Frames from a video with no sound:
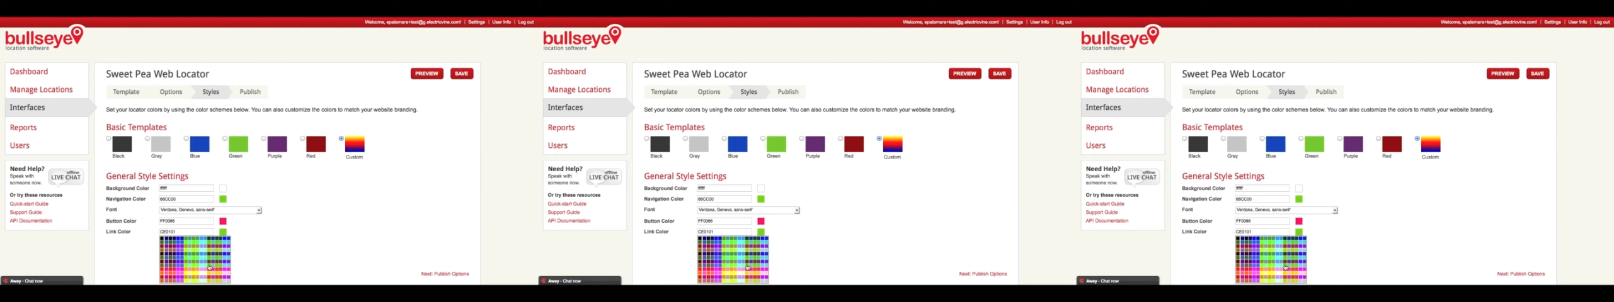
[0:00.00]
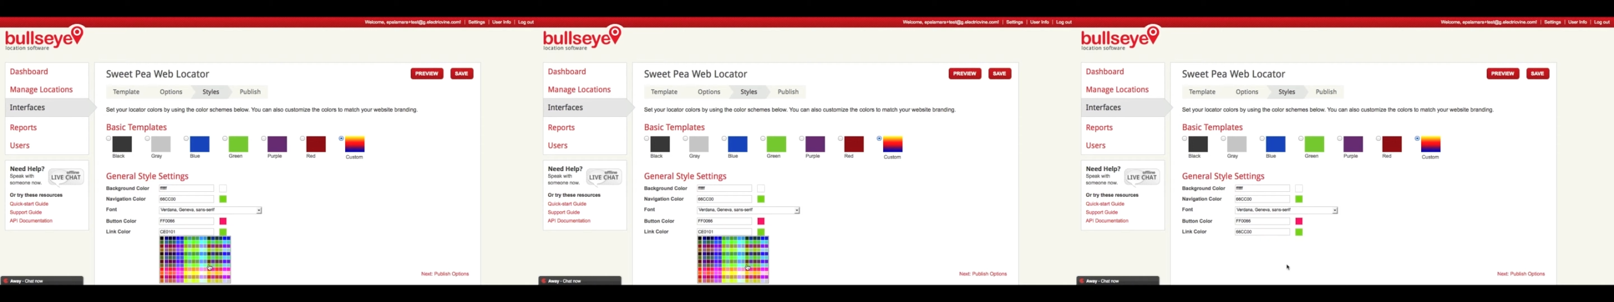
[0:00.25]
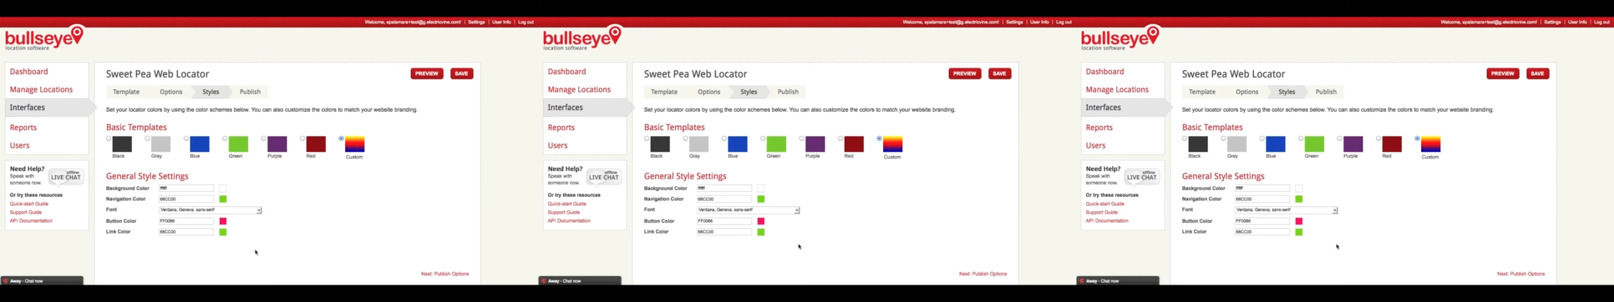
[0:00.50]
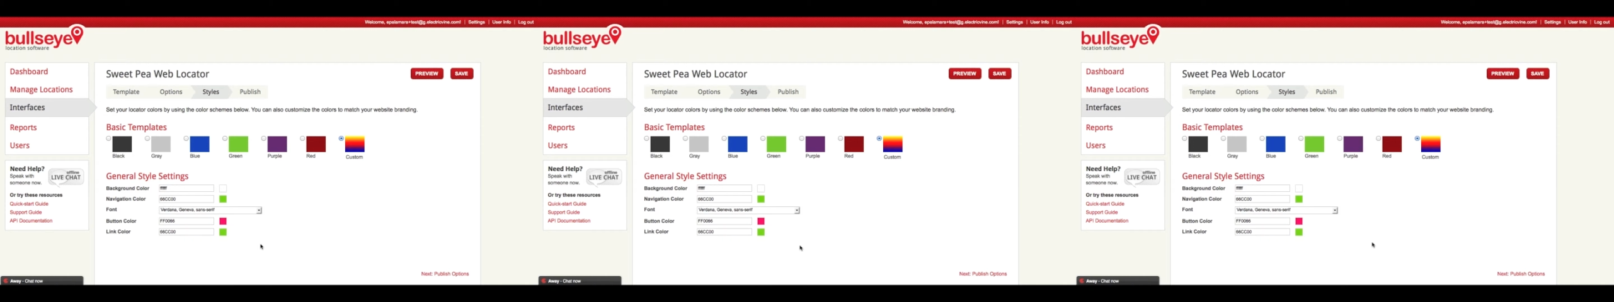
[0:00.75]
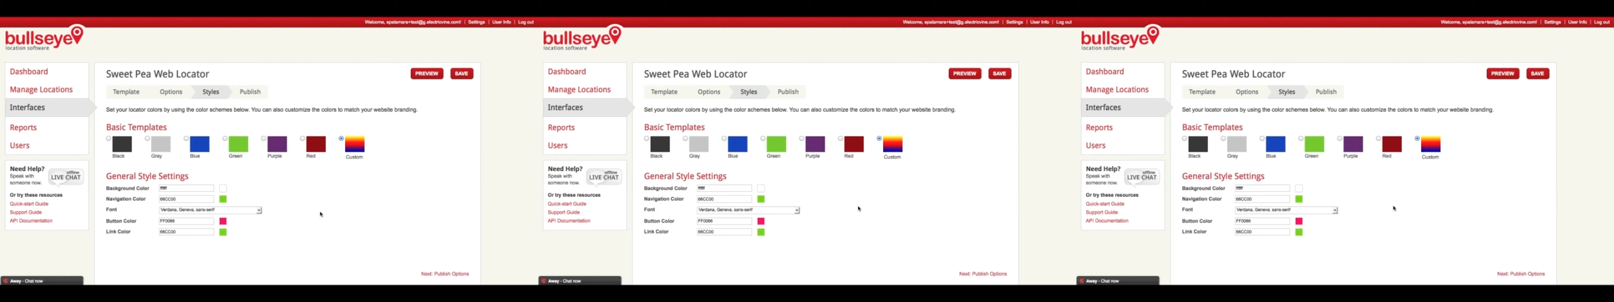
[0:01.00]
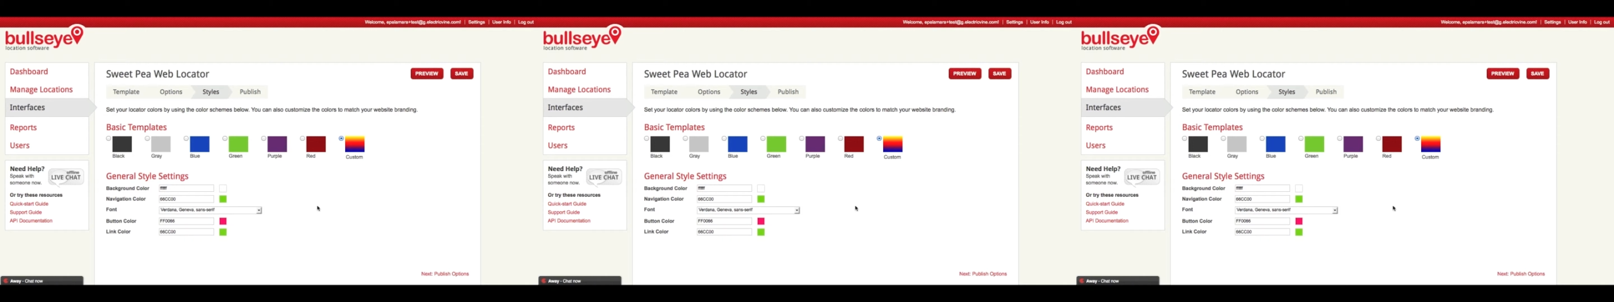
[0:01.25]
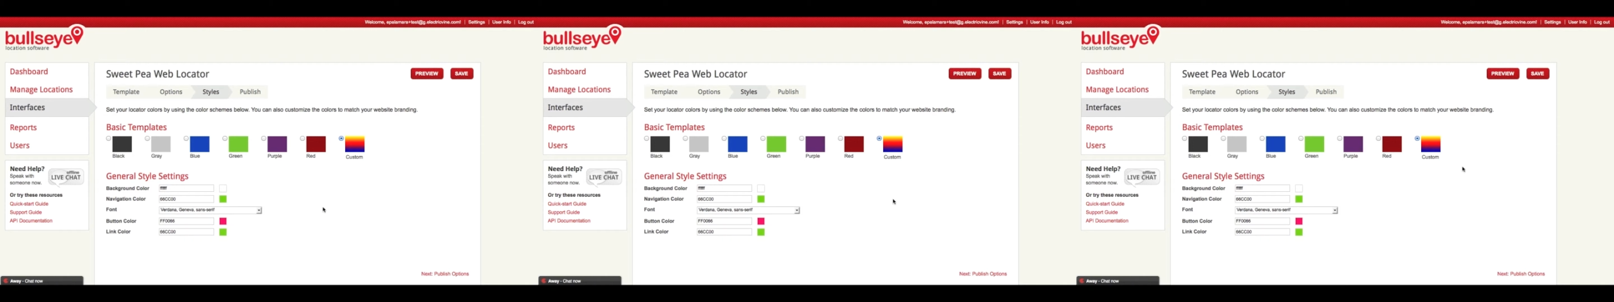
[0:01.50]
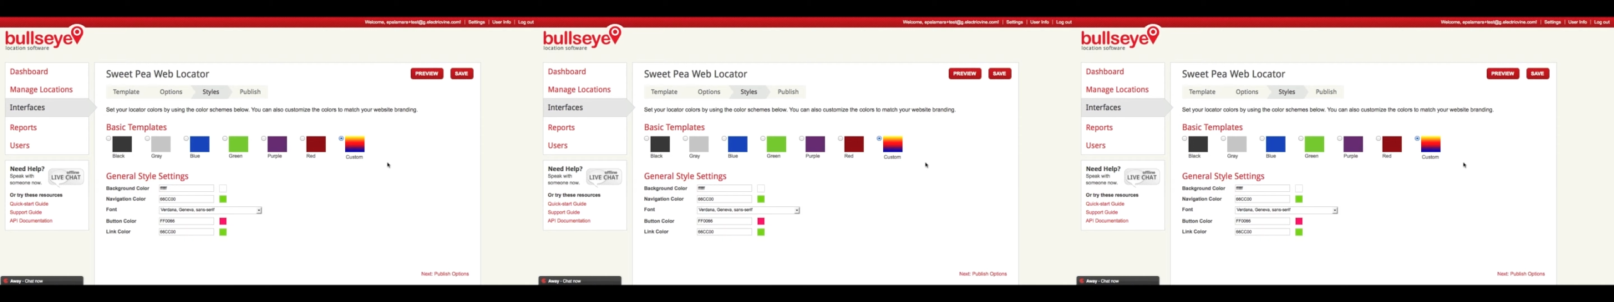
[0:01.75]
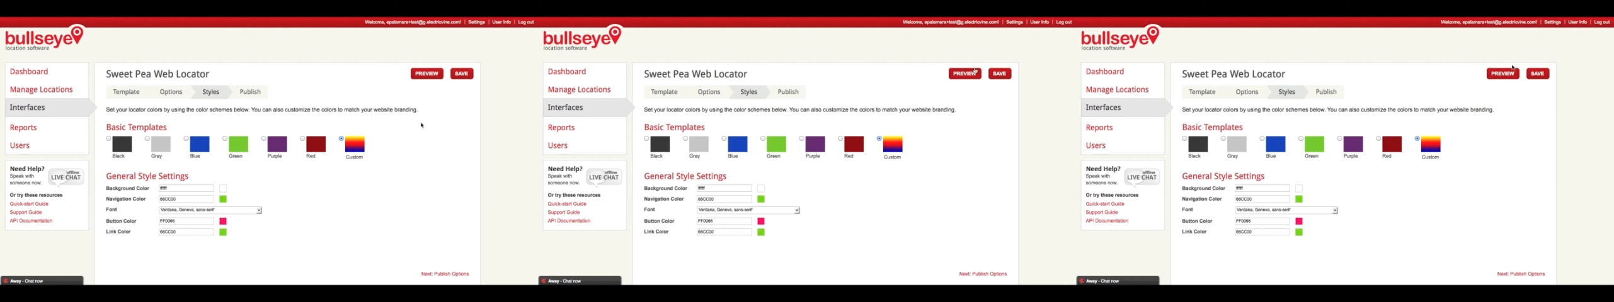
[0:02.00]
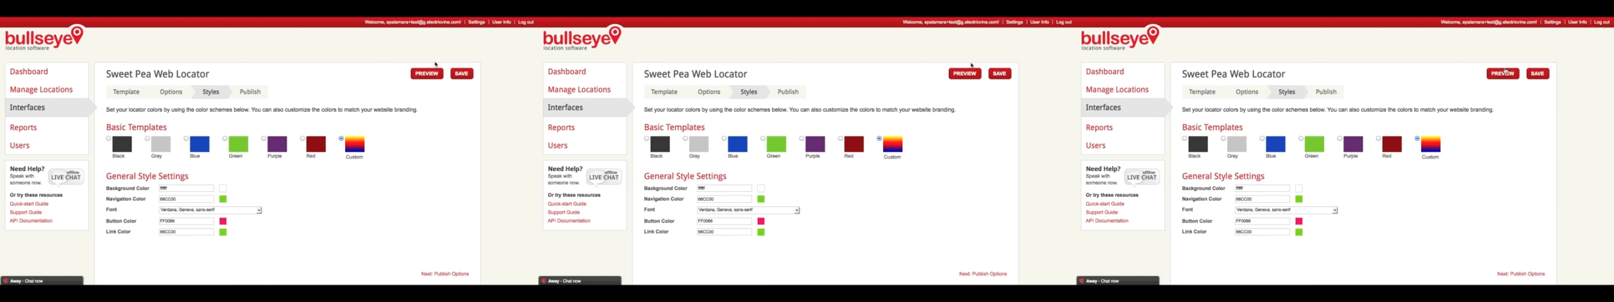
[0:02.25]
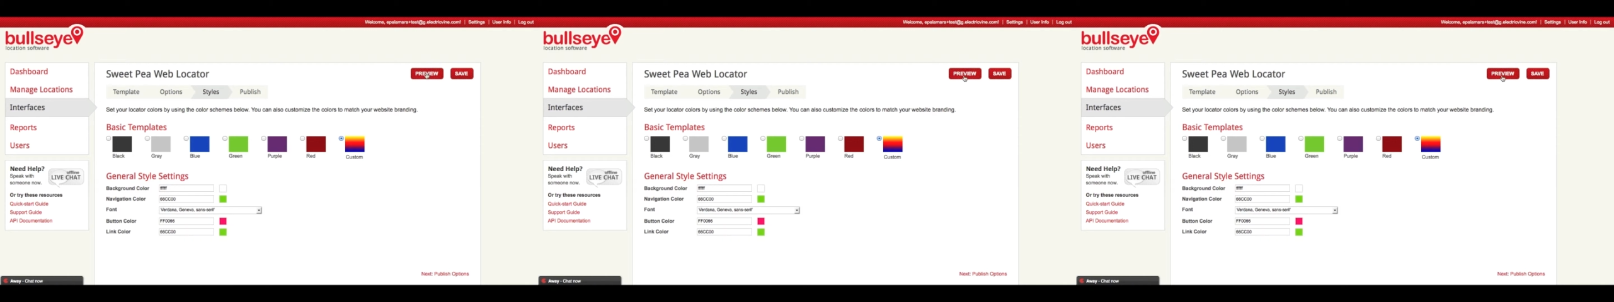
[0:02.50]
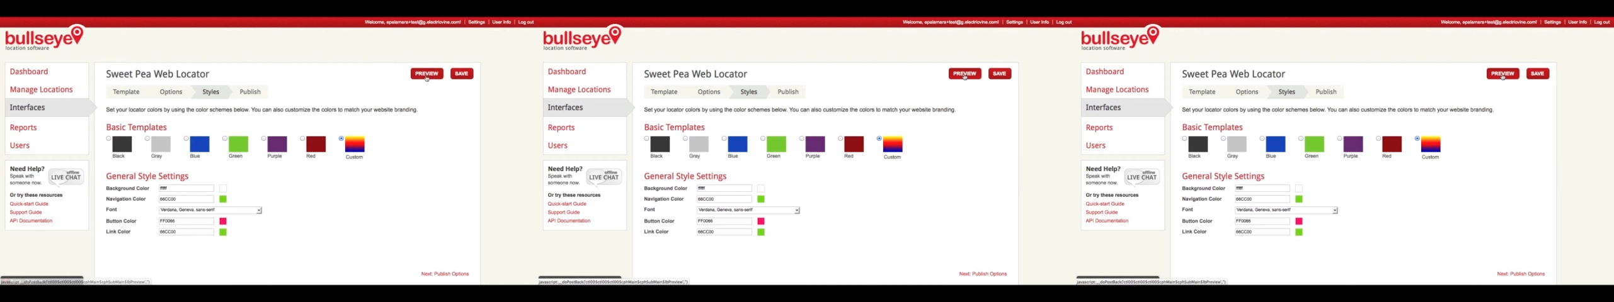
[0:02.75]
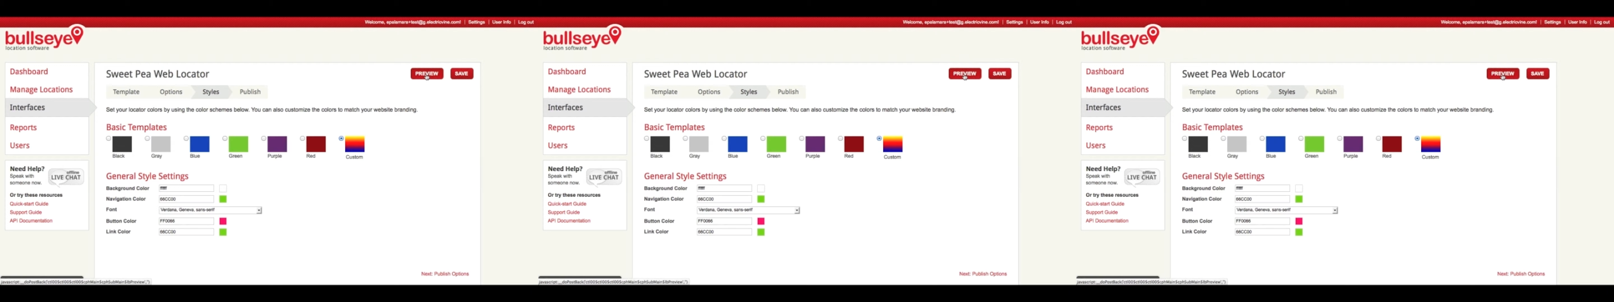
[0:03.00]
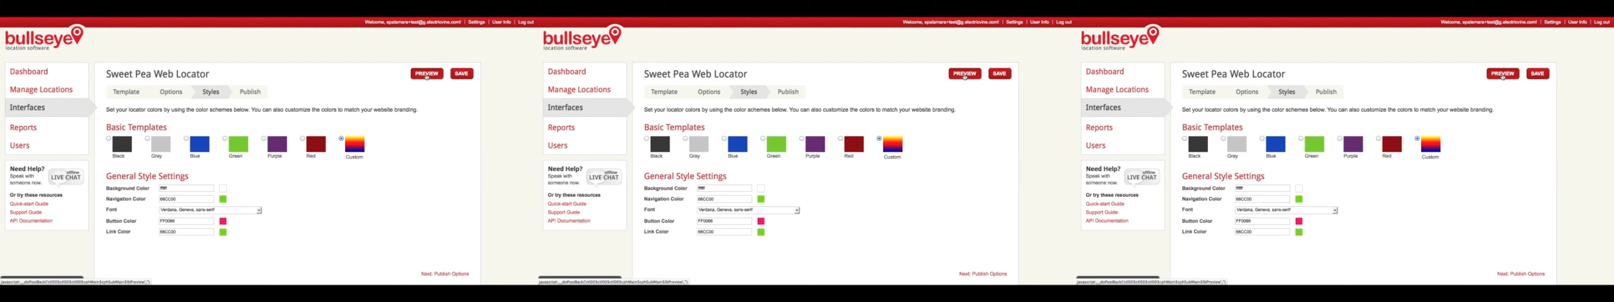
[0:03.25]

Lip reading: (no speaker visible)